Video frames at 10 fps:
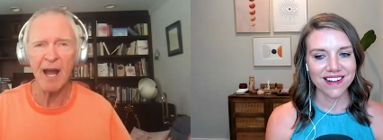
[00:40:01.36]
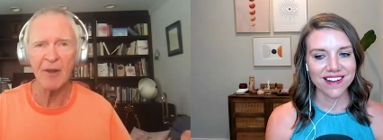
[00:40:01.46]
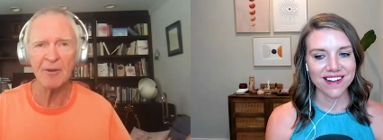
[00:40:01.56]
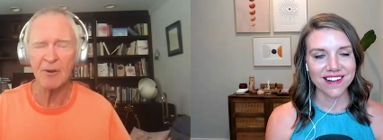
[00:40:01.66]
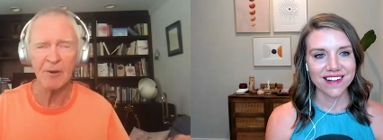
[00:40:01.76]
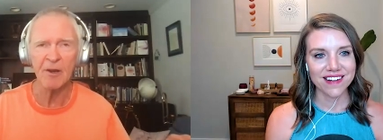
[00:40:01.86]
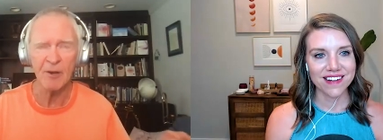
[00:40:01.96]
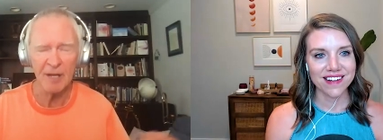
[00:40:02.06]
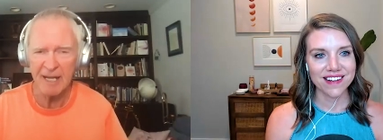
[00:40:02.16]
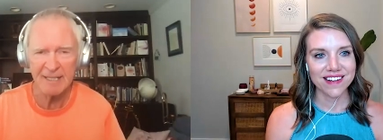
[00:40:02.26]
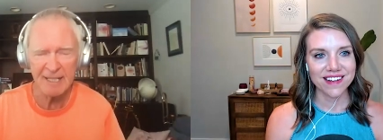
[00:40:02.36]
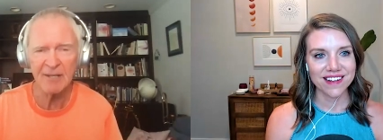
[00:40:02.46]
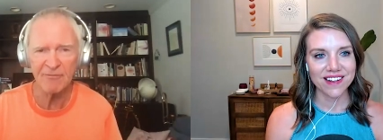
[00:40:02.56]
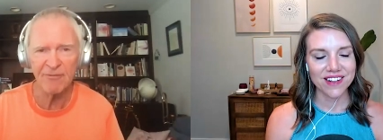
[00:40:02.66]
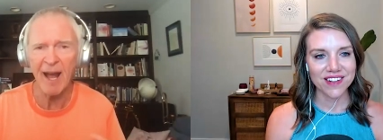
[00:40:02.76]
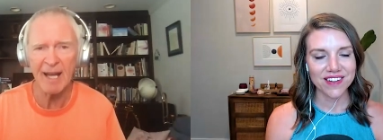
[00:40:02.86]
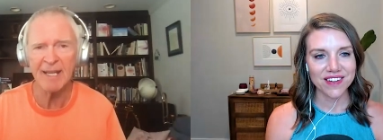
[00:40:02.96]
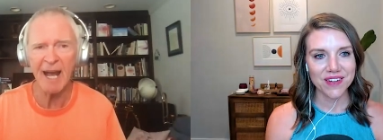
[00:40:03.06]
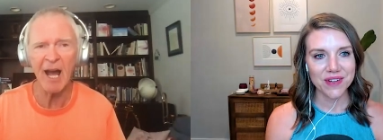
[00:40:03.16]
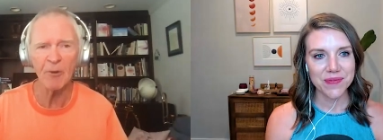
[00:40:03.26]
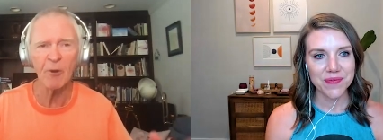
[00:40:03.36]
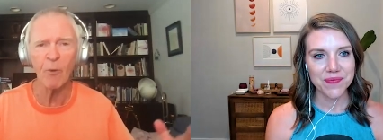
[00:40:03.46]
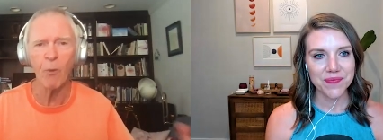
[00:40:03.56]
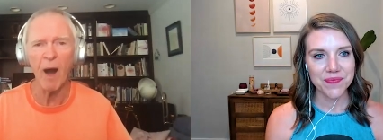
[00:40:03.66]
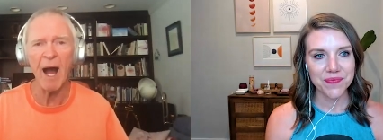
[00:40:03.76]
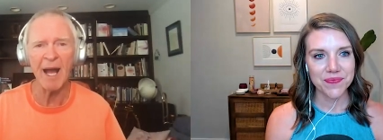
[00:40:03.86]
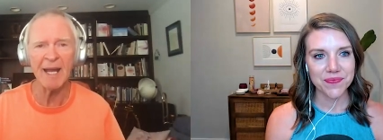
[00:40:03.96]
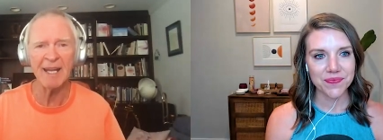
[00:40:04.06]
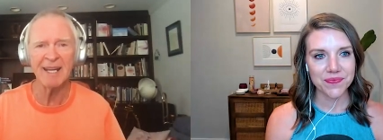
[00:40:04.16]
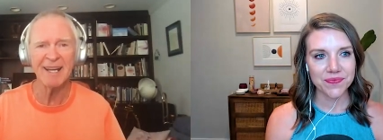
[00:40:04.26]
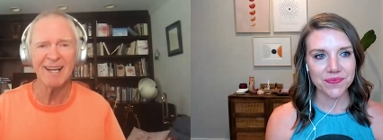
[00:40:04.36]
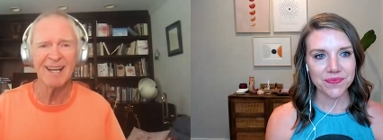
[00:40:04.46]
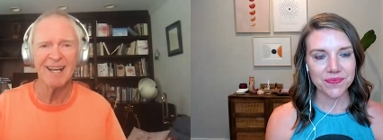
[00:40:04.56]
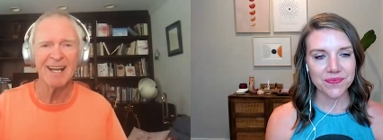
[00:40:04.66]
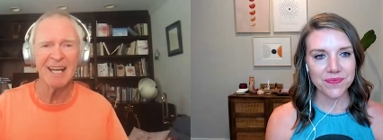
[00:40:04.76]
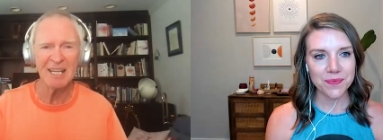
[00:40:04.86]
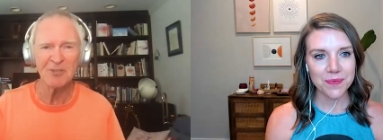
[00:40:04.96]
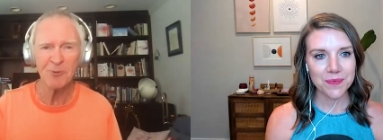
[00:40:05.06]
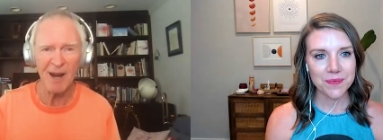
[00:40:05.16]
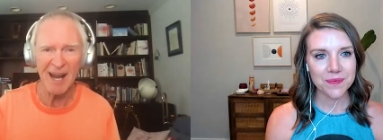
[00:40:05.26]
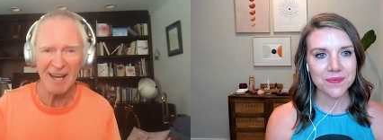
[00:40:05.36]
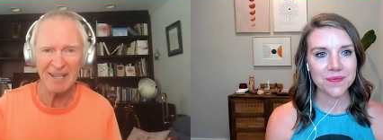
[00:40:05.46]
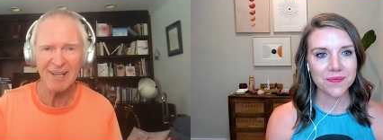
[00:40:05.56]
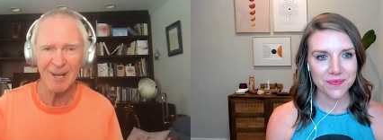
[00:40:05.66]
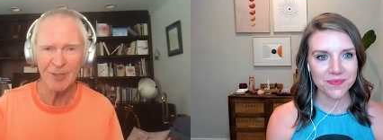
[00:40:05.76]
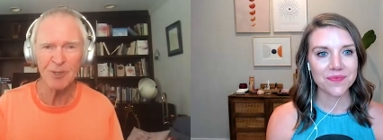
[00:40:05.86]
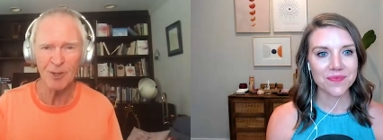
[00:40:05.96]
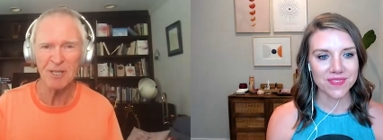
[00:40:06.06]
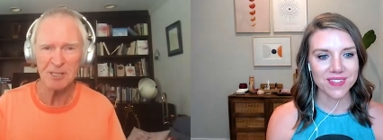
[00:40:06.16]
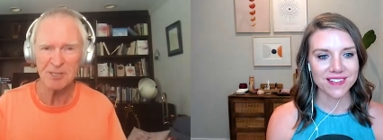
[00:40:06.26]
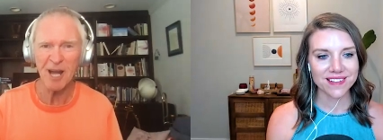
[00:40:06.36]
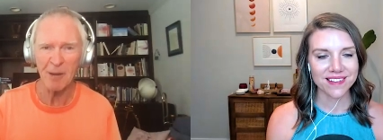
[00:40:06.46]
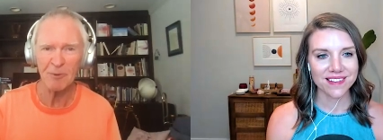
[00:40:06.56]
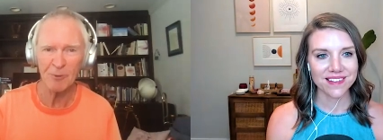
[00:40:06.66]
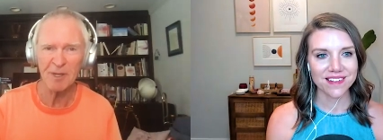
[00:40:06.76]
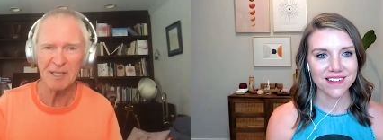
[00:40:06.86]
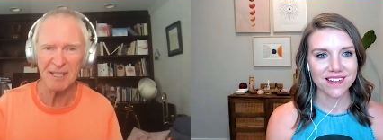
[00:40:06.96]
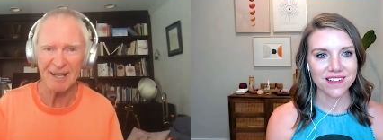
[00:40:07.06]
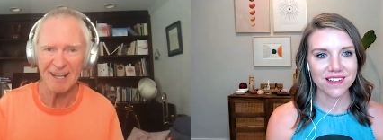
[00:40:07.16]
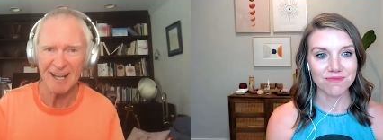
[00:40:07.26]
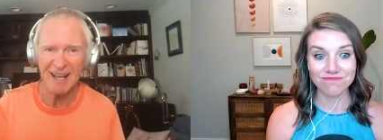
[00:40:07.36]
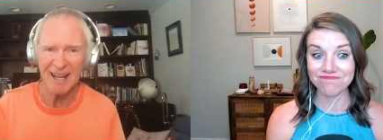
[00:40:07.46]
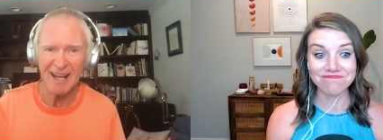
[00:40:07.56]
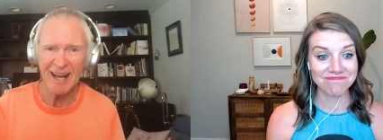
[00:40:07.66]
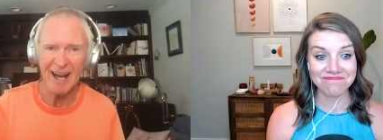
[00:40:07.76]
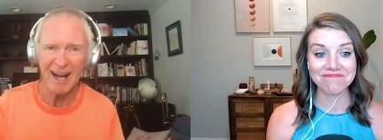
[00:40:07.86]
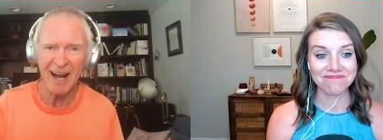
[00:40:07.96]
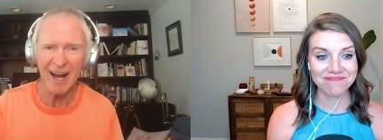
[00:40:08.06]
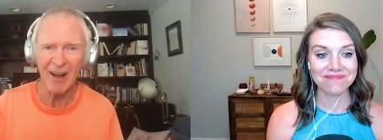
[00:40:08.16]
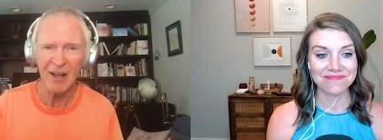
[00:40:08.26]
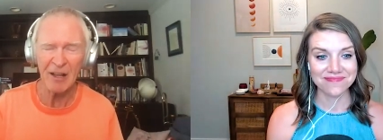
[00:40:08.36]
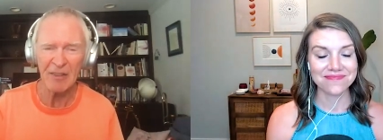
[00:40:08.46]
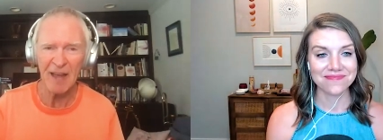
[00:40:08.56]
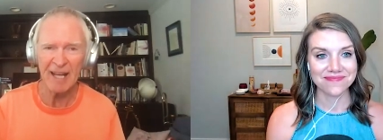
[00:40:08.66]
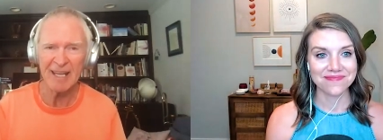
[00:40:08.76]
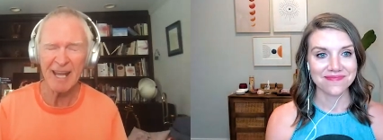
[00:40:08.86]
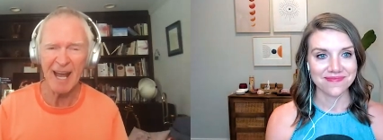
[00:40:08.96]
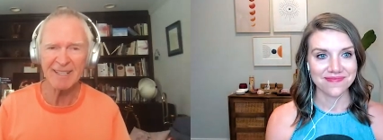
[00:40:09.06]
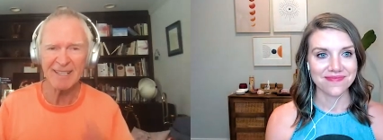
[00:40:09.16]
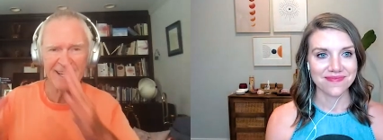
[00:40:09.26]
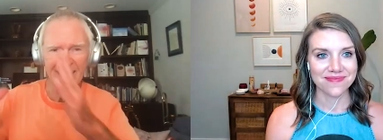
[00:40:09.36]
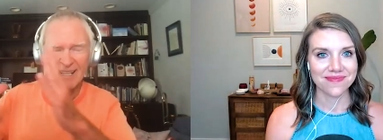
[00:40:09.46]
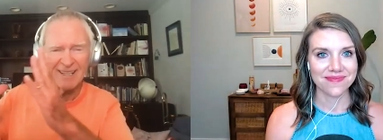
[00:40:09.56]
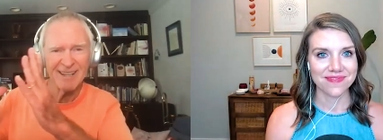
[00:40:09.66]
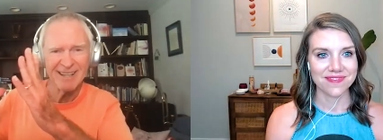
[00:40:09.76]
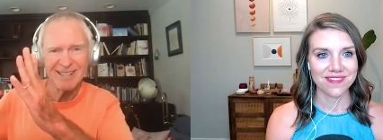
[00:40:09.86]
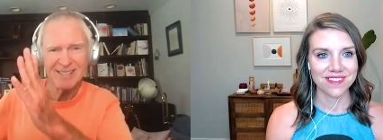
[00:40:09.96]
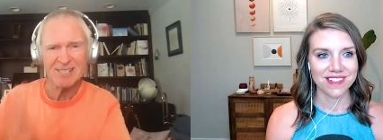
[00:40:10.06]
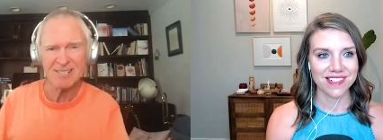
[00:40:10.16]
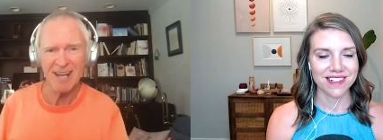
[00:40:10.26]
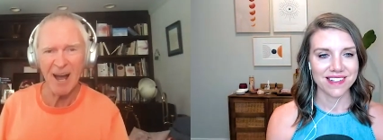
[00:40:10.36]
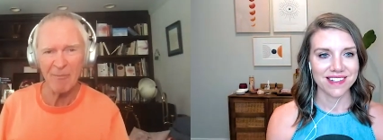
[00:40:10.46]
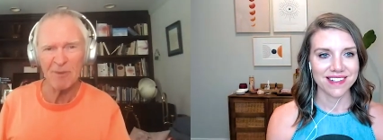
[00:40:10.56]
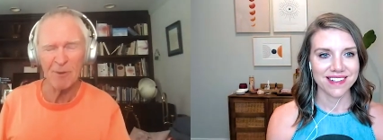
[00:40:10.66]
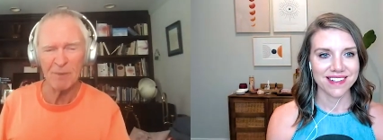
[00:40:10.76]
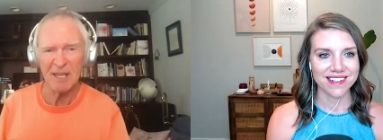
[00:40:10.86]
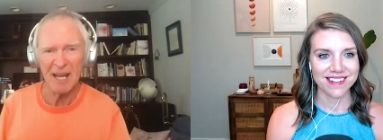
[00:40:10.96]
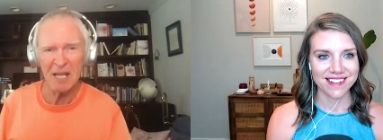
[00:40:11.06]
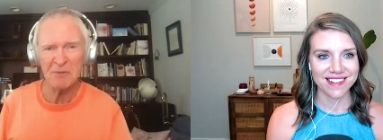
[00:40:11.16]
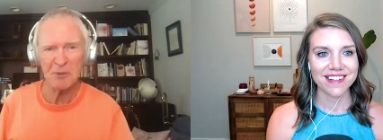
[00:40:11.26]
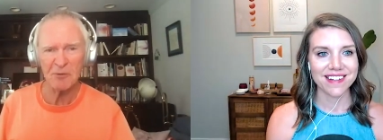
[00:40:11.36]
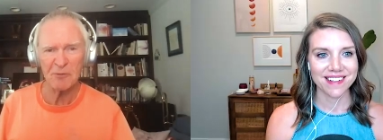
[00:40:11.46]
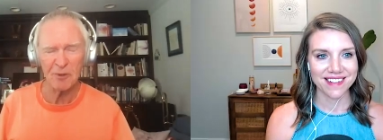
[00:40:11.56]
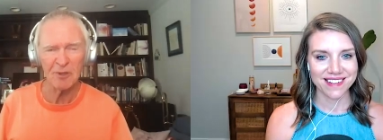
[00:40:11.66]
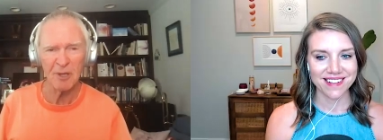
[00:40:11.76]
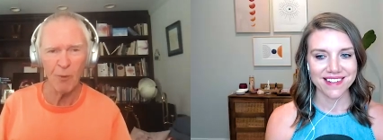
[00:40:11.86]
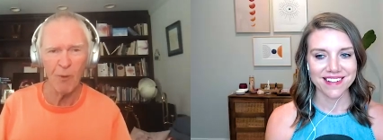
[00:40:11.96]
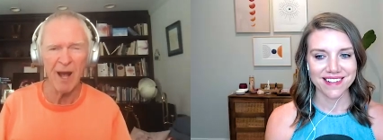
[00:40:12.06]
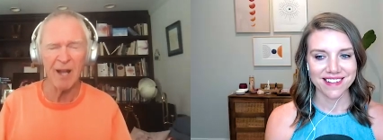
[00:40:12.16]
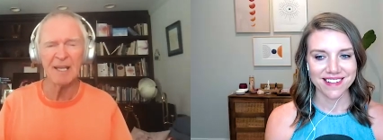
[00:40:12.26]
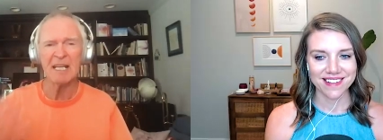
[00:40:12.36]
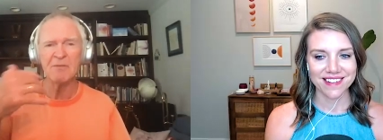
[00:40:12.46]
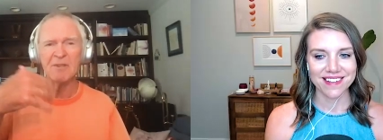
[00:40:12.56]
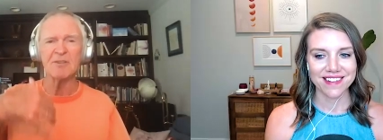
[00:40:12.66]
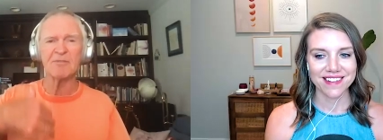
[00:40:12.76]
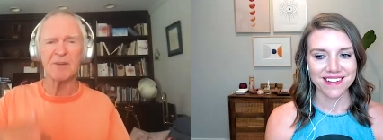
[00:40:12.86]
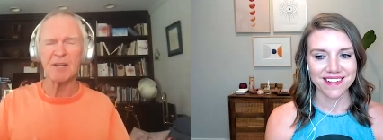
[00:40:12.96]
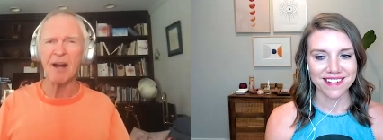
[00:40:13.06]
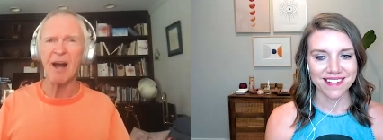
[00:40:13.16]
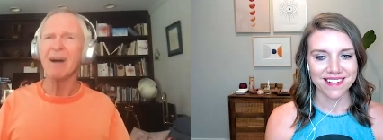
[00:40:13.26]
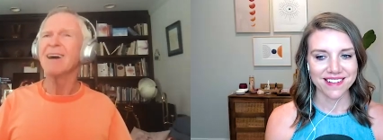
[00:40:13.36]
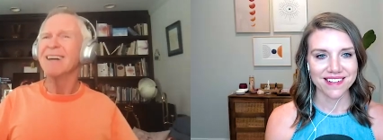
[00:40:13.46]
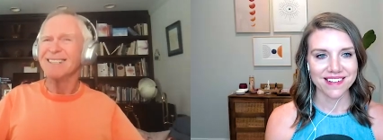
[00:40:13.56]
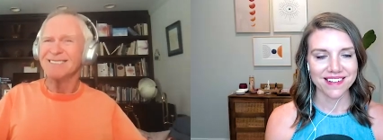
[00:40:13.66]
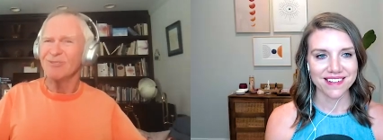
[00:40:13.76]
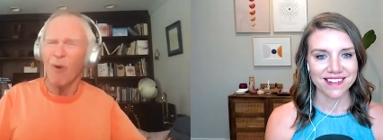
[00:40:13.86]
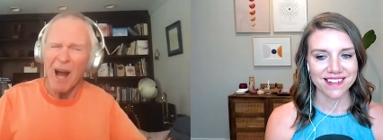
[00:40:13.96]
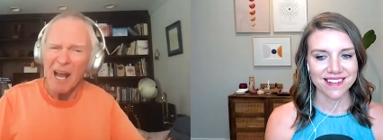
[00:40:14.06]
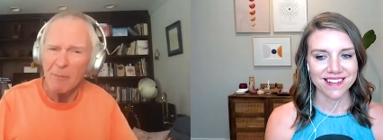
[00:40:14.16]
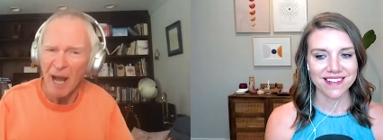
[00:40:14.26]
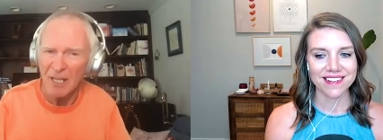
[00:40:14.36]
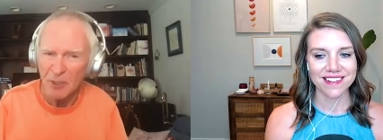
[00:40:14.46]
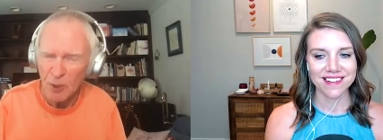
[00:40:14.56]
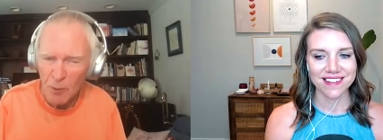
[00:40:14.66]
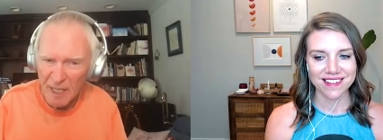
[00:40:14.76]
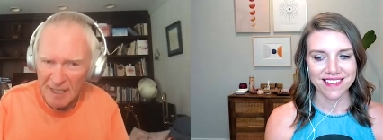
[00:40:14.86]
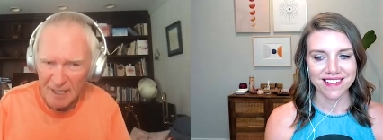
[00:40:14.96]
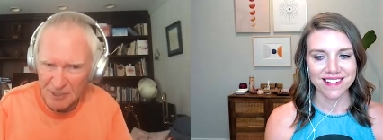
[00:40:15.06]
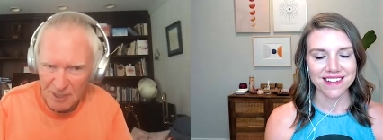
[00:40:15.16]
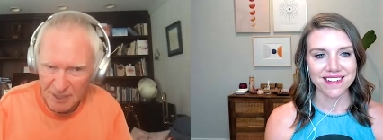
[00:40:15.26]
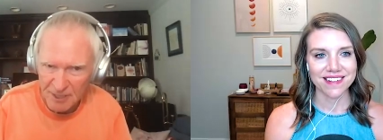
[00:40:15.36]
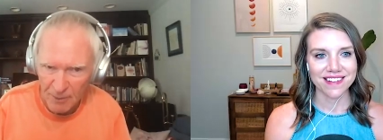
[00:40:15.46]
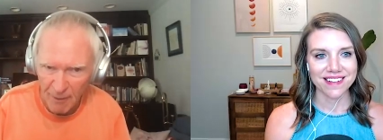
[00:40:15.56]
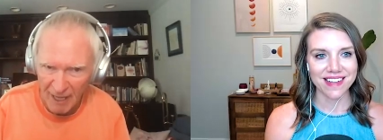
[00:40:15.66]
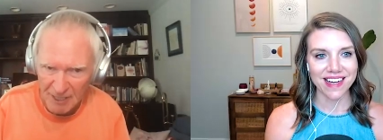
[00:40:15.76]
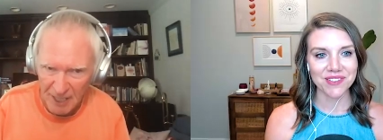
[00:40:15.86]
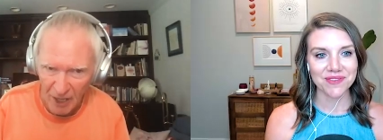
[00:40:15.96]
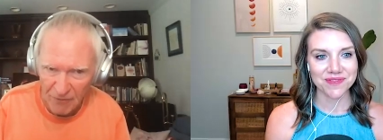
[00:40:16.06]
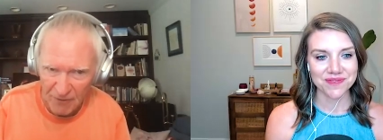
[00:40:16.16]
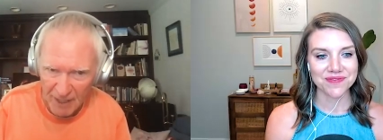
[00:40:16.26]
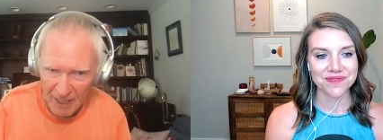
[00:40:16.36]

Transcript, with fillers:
Speaker 1: out or, or he didn't find out why he drank until he stopped drinking mm-hmm. uh, that he had to kind of stop the behavior for a little while, even to figure out why am I doing this to myself?